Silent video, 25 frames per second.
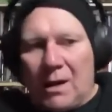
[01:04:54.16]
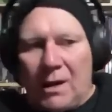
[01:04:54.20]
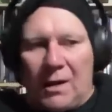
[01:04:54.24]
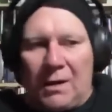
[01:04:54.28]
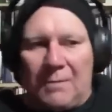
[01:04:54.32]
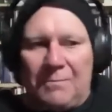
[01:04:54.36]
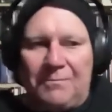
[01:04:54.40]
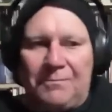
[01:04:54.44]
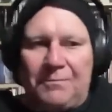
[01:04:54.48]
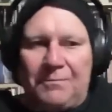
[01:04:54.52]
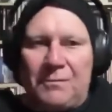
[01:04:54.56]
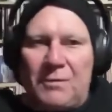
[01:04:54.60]

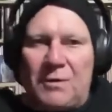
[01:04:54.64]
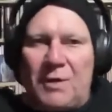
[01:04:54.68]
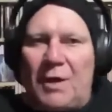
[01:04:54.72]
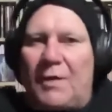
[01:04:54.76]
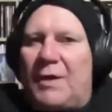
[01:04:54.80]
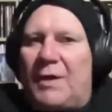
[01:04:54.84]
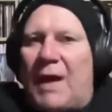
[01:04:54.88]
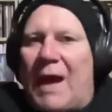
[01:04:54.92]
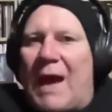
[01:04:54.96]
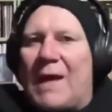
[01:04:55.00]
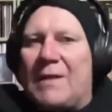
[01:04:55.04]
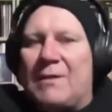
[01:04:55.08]

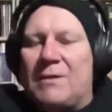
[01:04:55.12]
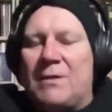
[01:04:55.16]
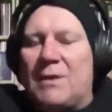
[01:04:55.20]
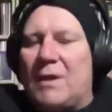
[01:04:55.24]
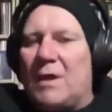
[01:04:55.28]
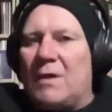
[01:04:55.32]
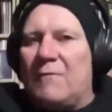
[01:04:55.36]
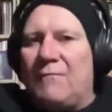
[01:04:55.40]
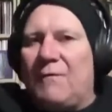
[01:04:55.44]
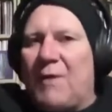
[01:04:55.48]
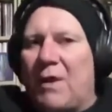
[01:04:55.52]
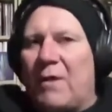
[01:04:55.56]
So they had
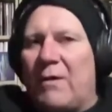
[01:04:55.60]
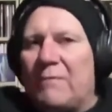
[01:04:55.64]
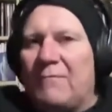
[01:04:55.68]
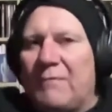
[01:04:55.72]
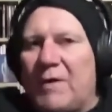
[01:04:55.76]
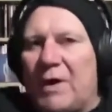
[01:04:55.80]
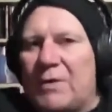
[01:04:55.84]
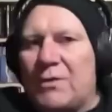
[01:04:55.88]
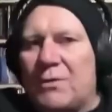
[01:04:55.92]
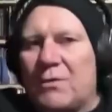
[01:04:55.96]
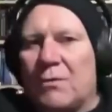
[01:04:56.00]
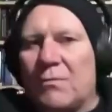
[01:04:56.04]
seafaring
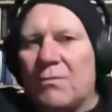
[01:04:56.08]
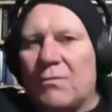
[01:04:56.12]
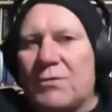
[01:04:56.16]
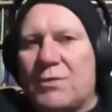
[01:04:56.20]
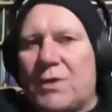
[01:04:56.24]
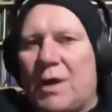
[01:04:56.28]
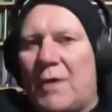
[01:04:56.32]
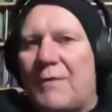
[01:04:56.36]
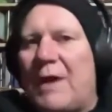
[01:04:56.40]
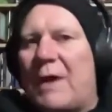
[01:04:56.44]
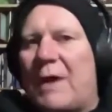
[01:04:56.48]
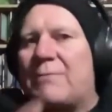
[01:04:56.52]
vessels.
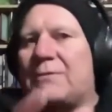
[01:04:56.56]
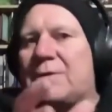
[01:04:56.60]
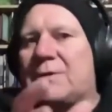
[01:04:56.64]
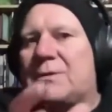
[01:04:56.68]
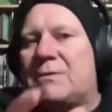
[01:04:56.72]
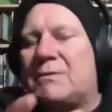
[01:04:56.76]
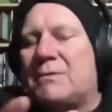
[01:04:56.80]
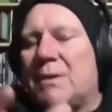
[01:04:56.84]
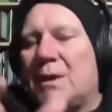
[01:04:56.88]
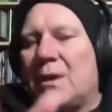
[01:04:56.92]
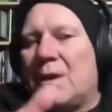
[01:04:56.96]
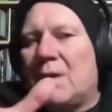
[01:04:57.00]
So that
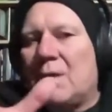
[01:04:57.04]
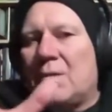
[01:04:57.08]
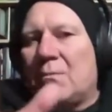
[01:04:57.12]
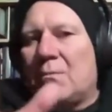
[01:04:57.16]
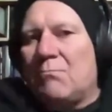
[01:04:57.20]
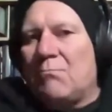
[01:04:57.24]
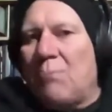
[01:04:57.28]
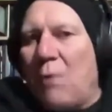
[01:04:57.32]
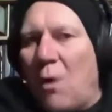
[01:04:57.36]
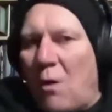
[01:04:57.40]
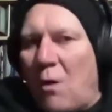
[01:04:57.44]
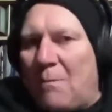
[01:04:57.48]
was
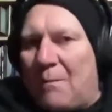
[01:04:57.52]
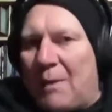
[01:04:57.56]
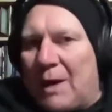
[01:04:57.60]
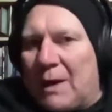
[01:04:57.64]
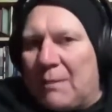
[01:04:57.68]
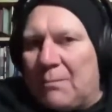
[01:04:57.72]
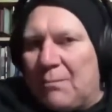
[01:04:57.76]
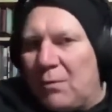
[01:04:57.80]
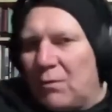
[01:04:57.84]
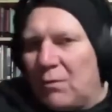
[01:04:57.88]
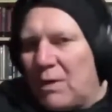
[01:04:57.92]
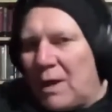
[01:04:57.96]
more
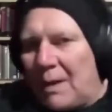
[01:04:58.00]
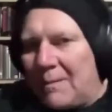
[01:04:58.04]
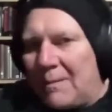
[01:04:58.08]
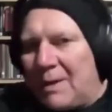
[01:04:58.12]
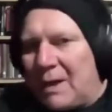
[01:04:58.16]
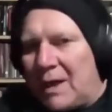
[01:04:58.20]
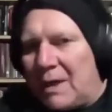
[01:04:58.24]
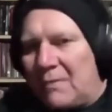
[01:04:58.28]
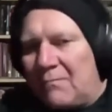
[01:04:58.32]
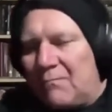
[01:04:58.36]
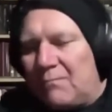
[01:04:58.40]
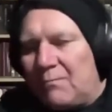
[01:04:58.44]
people
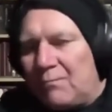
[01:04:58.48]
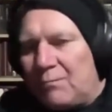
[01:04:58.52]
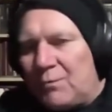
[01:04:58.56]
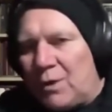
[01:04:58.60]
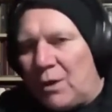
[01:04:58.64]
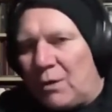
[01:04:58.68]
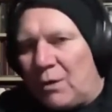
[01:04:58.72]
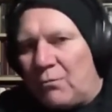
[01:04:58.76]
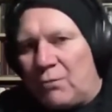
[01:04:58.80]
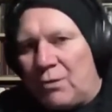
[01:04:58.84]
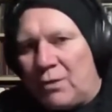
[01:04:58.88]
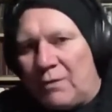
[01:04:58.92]
coming in
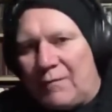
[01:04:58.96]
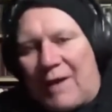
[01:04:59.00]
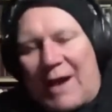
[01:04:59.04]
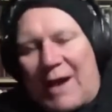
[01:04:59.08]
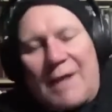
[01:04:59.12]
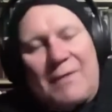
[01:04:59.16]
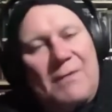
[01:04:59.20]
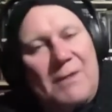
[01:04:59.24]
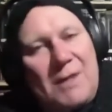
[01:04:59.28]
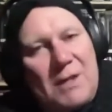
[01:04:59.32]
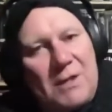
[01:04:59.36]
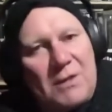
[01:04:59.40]
that would have
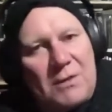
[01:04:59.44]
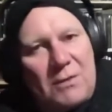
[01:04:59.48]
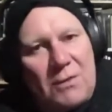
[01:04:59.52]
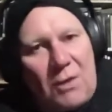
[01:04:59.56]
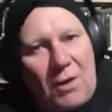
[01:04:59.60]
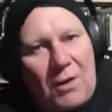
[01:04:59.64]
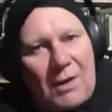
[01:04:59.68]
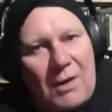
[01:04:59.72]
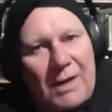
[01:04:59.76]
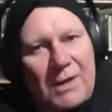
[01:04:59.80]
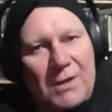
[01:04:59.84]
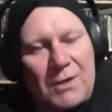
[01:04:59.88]
had this
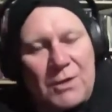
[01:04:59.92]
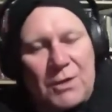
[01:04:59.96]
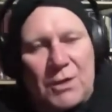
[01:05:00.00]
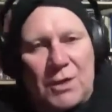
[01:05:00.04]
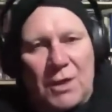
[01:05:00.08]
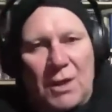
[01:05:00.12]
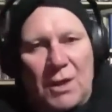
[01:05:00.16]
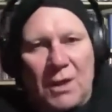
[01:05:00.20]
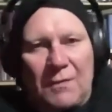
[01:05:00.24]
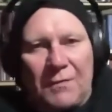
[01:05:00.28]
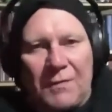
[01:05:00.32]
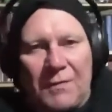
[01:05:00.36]

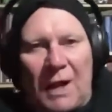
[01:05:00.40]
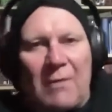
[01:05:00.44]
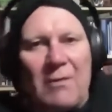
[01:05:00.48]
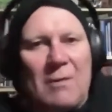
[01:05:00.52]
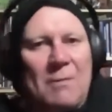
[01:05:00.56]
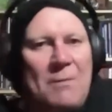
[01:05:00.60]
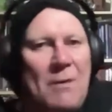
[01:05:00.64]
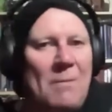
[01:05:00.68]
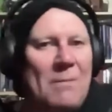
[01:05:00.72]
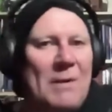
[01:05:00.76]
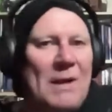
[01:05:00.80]
knowledge. They were